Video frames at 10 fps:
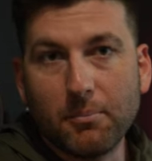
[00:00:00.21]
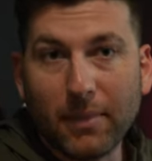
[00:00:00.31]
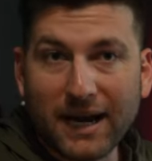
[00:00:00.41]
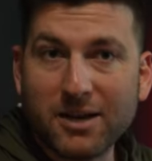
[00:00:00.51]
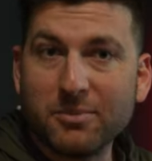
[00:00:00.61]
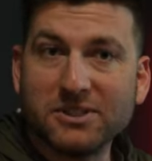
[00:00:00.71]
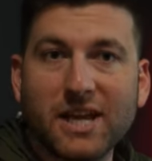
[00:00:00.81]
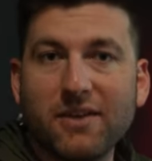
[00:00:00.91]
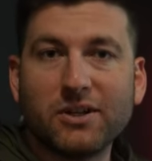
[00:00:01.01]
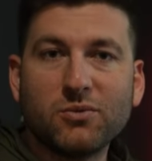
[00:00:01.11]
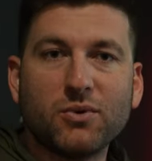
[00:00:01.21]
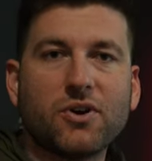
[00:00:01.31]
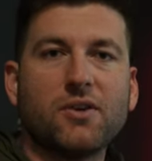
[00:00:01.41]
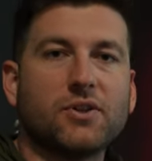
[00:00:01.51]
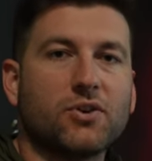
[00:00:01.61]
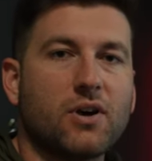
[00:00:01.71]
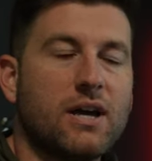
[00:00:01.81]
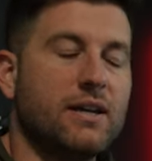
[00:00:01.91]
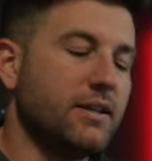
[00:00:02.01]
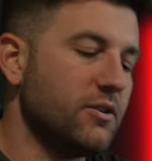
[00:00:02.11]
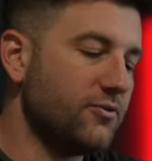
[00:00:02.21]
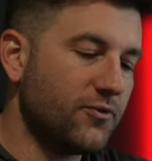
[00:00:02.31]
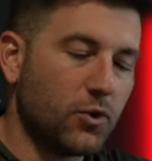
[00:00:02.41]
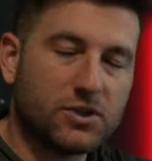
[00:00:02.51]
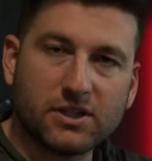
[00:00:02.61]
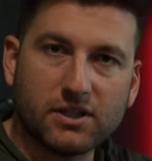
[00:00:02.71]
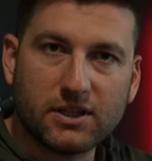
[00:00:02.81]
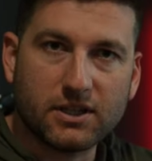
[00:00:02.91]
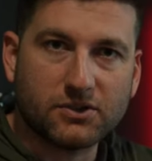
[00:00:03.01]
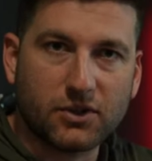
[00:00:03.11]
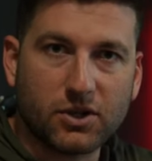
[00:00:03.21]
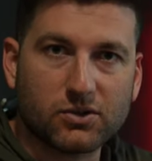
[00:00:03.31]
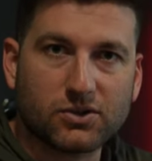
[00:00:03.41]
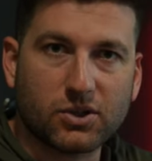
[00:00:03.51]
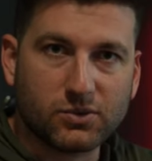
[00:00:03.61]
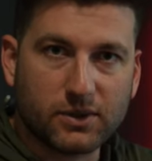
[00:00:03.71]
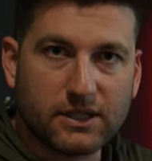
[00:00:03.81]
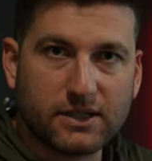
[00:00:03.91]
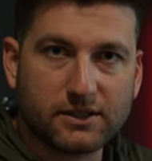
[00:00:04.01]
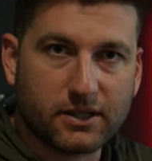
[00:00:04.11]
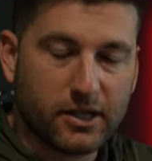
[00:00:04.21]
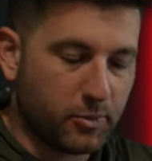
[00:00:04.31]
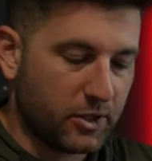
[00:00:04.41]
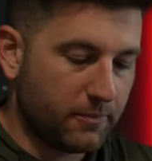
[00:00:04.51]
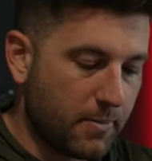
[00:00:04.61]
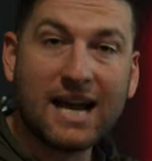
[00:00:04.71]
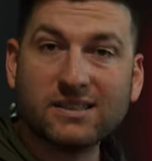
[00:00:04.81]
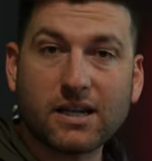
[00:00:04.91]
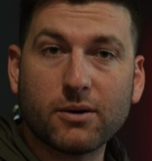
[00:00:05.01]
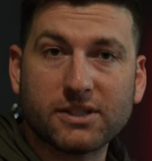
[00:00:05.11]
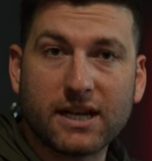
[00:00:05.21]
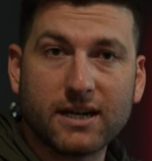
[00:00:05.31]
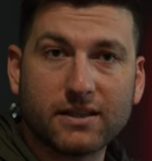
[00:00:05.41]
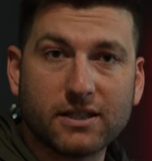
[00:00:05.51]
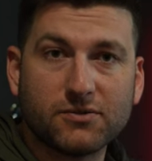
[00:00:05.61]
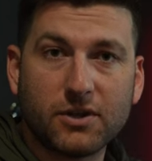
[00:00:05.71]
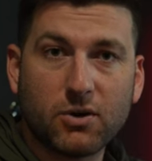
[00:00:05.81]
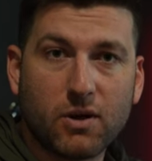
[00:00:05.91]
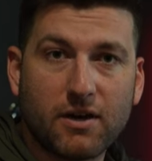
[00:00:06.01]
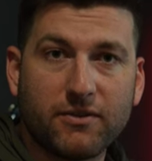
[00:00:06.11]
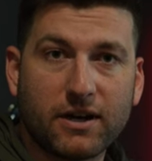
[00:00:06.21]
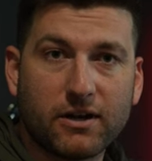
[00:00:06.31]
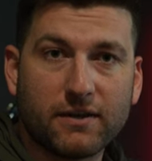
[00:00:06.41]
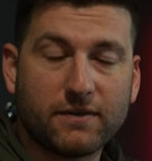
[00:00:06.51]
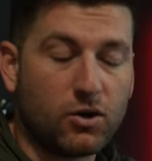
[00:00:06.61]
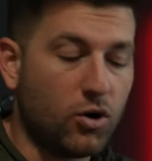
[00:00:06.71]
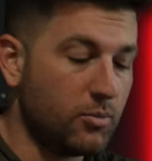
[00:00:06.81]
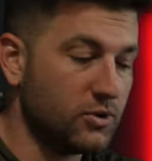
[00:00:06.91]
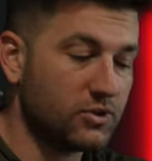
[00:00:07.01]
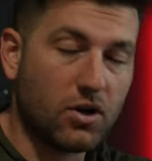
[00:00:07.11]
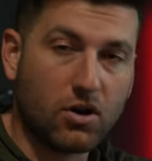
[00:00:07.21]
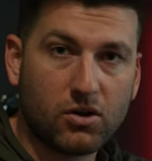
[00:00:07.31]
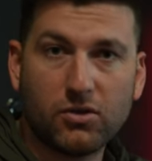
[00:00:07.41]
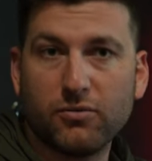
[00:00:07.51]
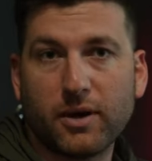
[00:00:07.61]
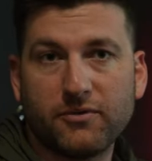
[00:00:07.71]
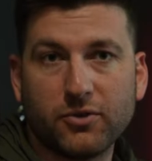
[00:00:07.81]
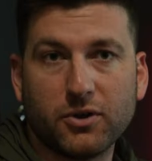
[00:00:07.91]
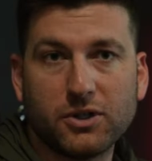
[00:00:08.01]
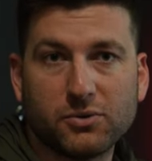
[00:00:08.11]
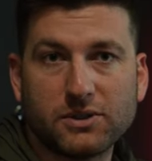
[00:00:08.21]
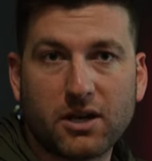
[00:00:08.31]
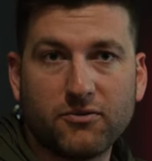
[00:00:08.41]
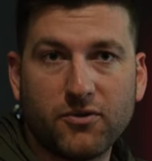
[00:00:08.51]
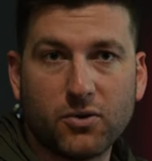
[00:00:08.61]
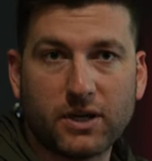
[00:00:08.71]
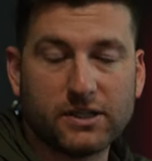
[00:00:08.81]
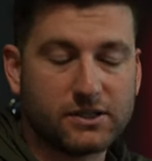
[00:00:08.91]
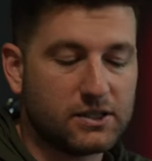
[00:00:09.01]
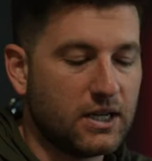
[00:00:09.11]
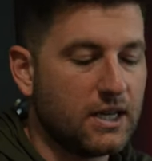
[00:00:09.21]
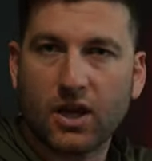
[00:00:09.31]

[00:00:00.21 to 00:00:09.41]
My name is David with Off The Grind, and unfortunately this video starts with a disclaimer. As I was editing this video, I found out that almost all of my footage was out of focus.